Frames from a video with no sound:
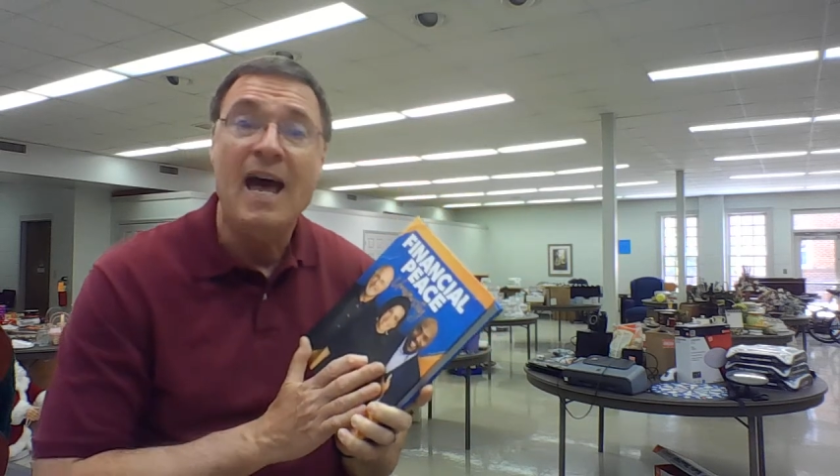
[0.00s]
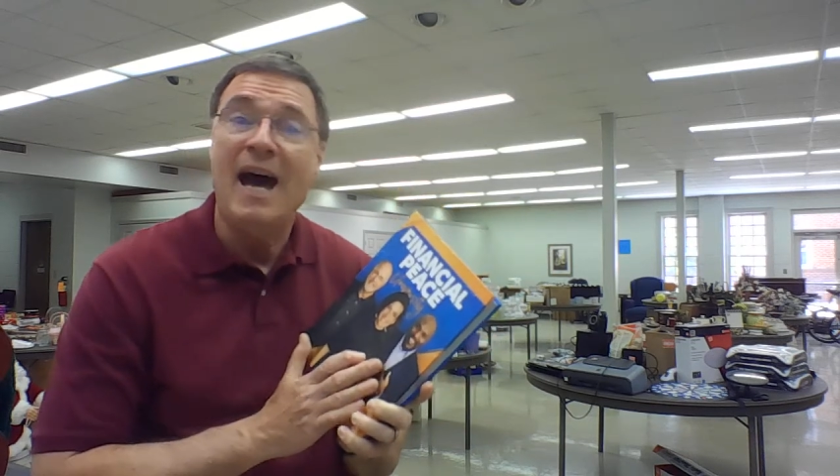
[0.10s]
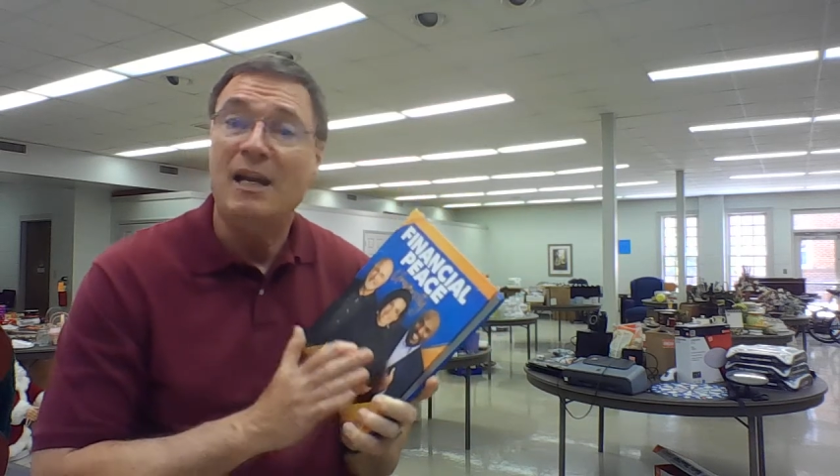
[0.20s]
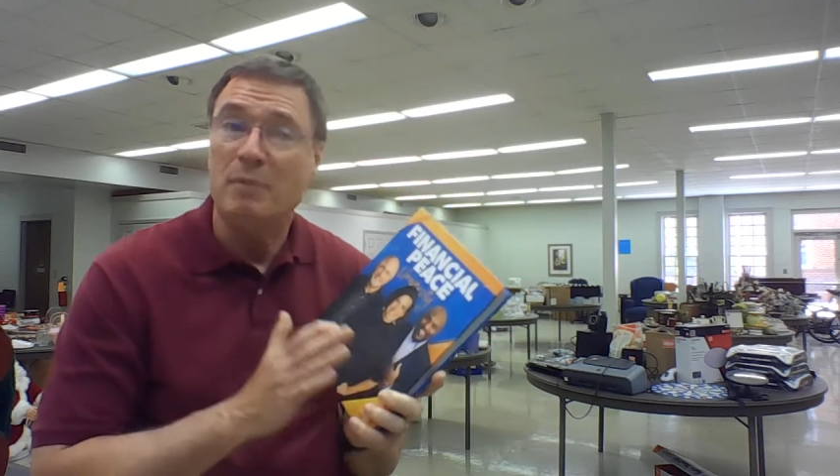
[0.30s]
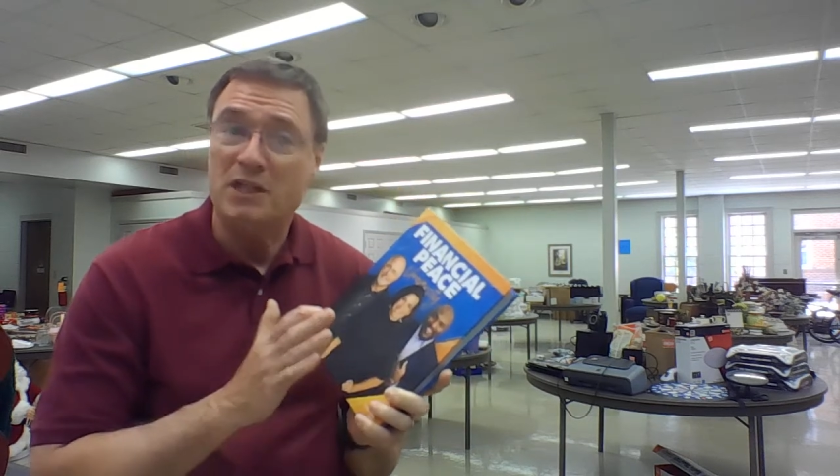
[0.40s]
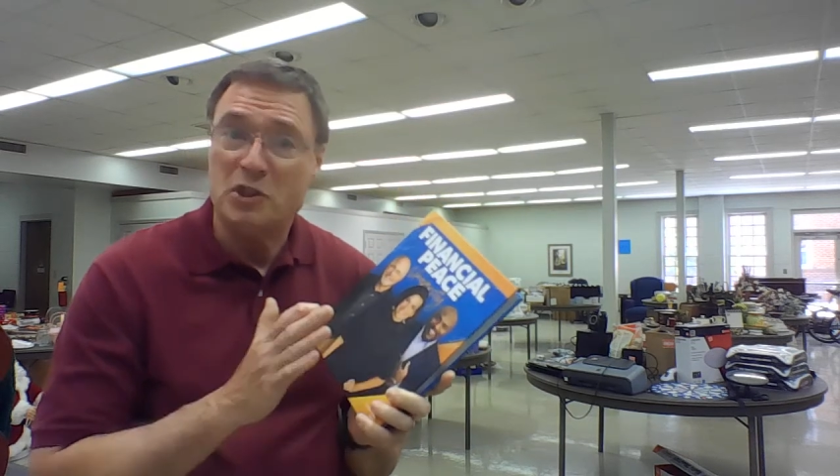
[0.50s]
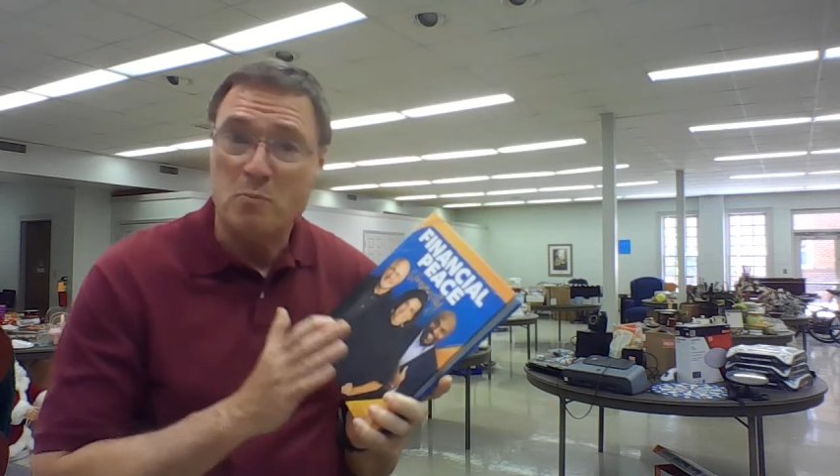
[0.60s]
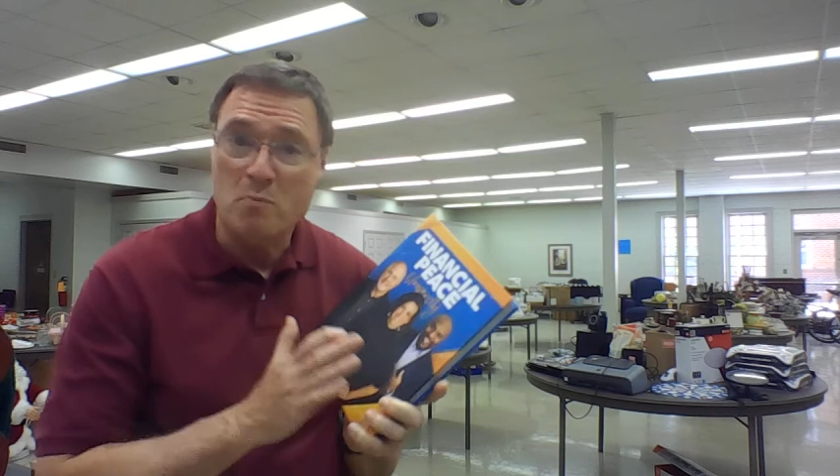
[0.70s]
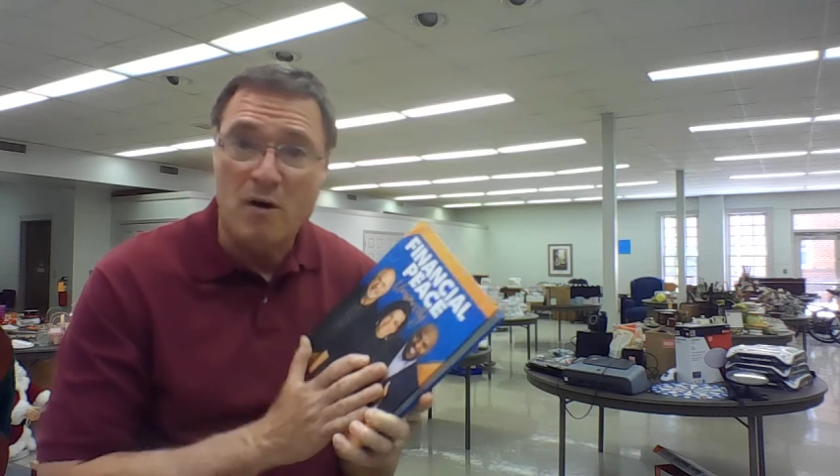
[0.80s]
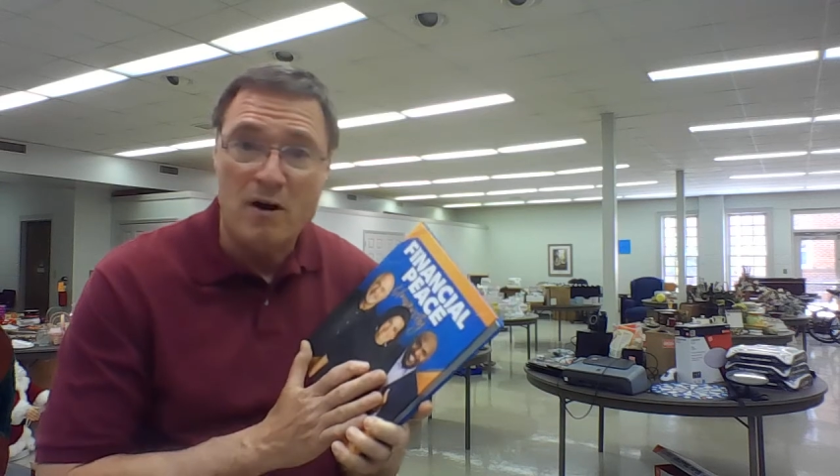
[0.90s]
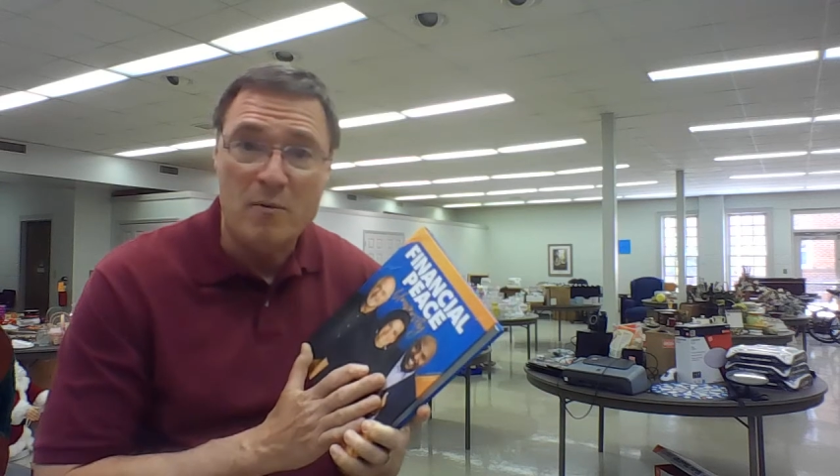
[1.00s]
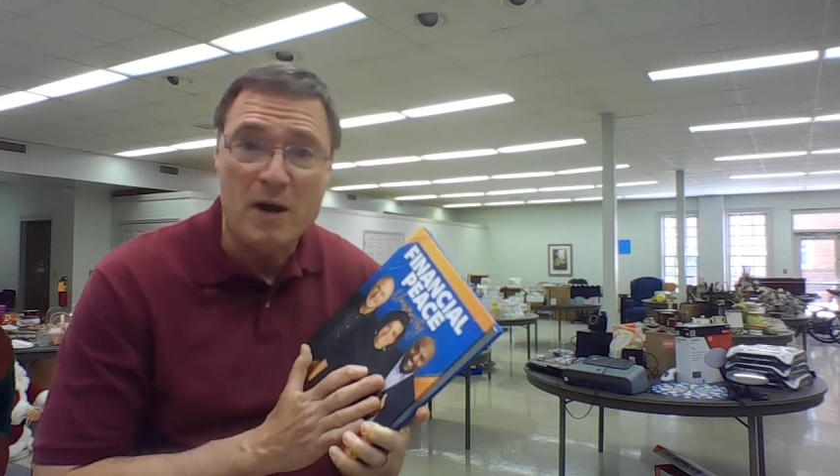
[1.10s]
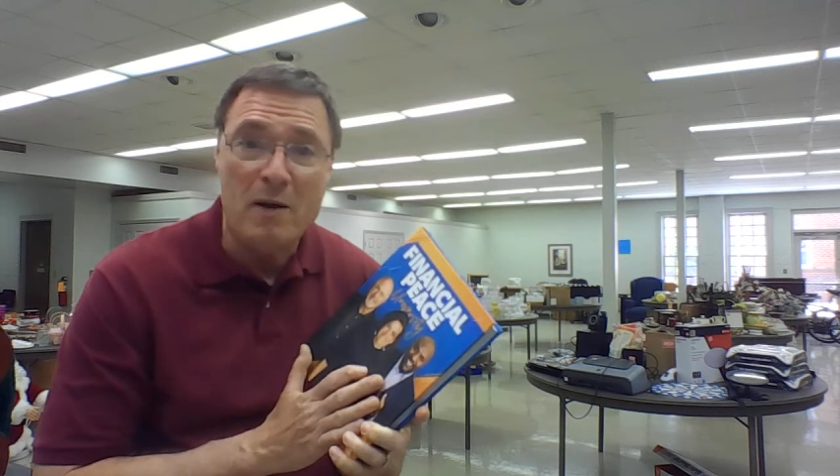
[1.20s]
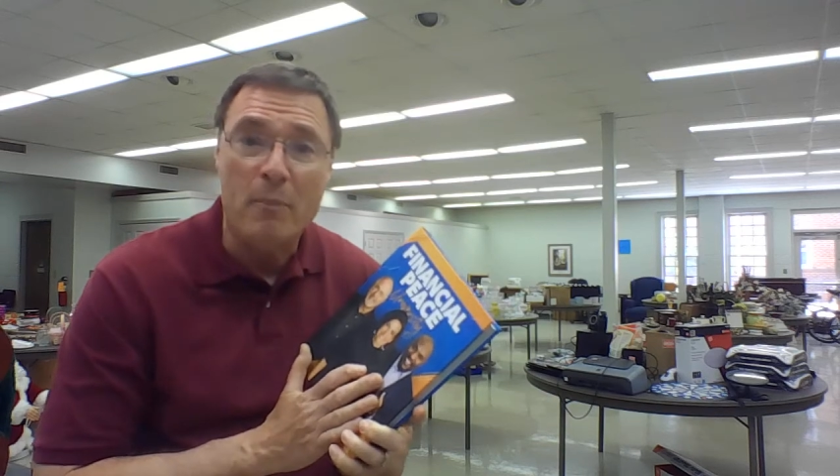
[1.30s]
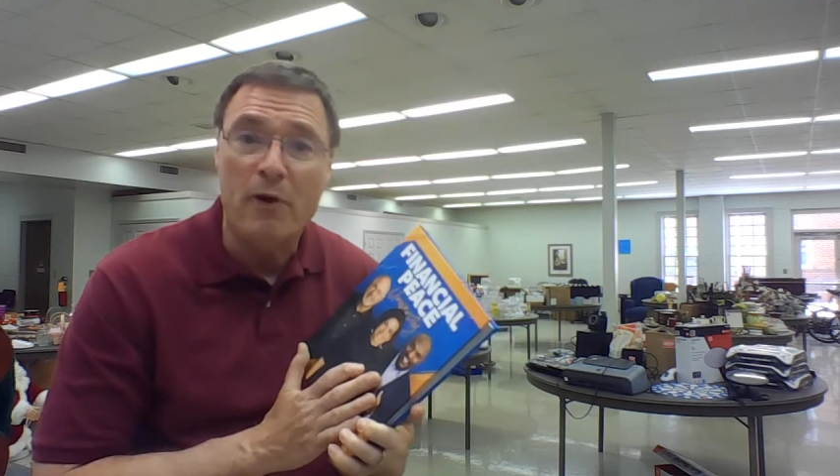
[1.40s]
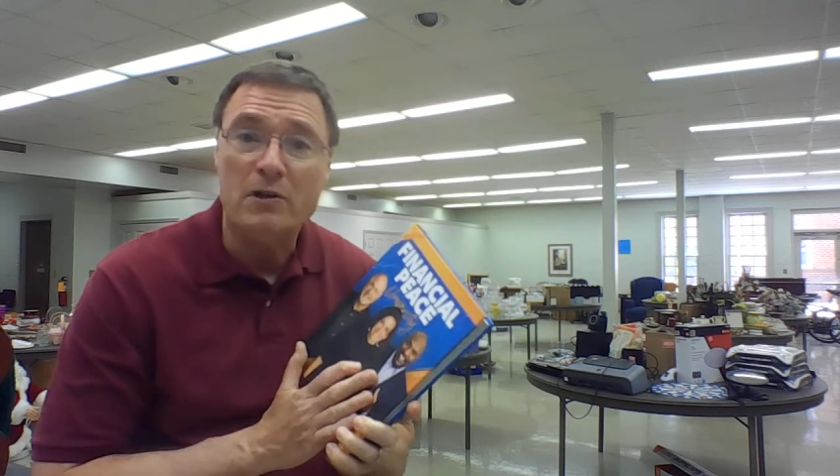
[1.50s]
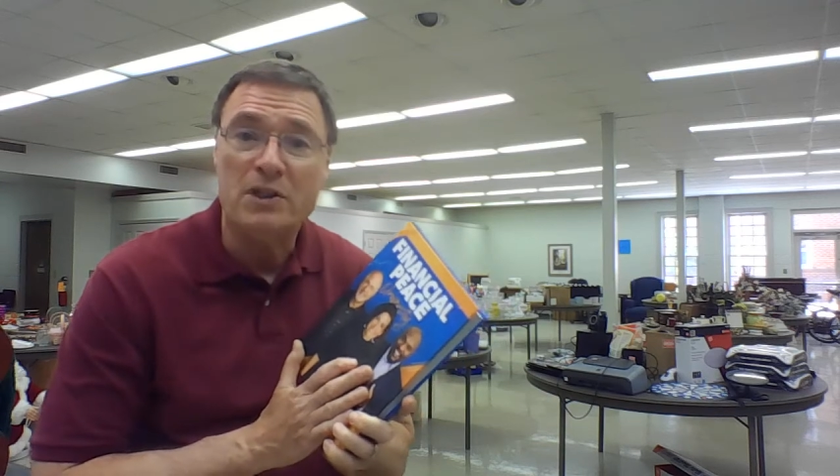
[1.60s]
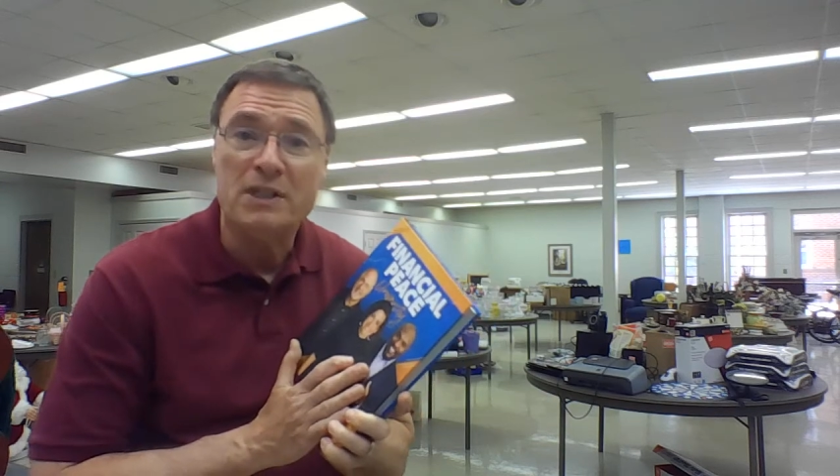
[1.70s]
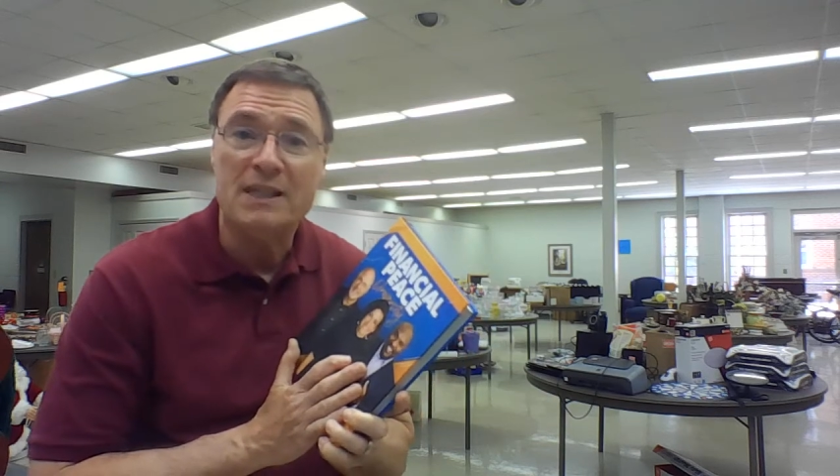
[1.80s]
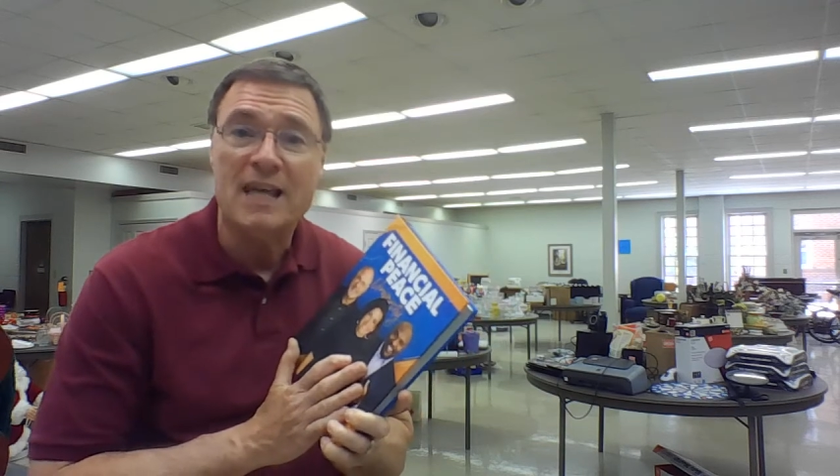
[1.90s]
how to be smart about
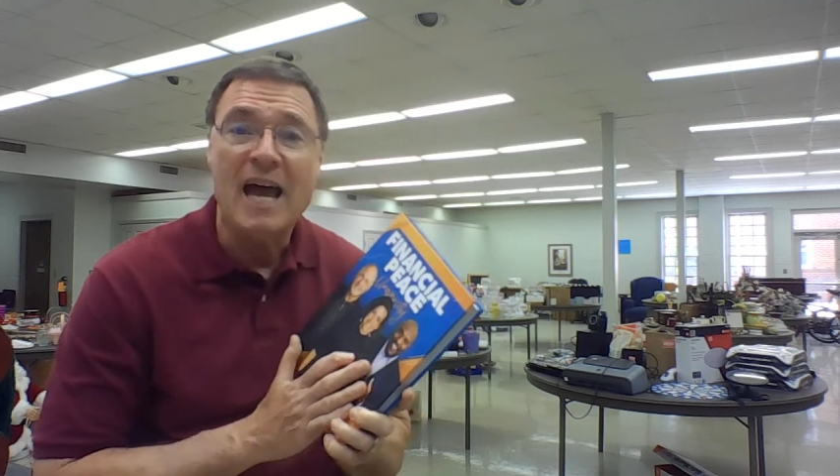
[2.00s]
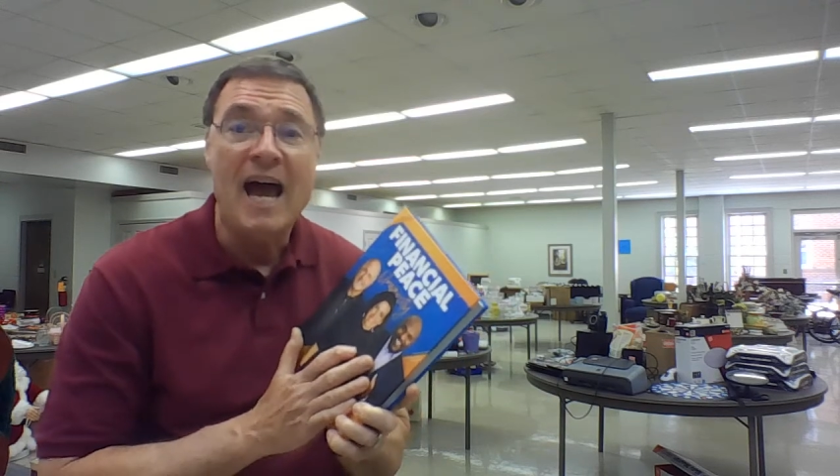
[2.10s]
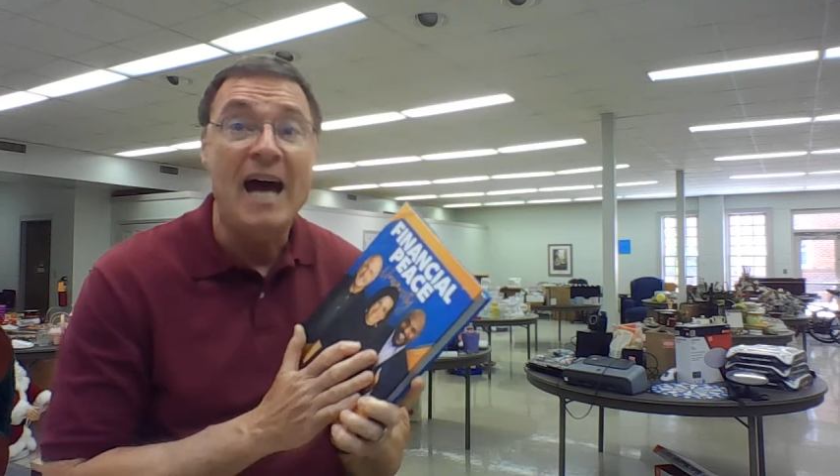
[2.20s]
purchases,